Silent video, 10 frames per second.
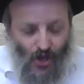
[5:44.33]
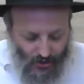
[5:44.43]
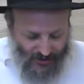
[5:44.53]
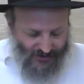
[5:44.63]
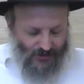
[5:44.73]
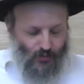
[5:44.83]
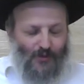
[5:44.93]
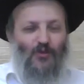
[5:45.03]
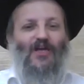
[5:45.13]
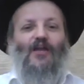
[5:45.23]
And this is
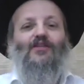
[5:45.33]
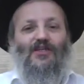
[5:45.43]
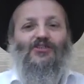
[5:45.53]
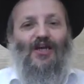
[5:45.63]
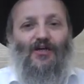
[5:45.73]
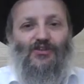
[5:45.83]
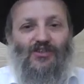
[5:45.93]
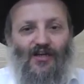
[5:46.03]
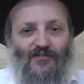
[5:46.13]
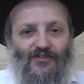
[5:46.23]
what we got to teach
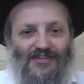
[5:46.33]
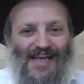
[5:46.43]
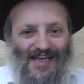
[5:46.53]
ourselves.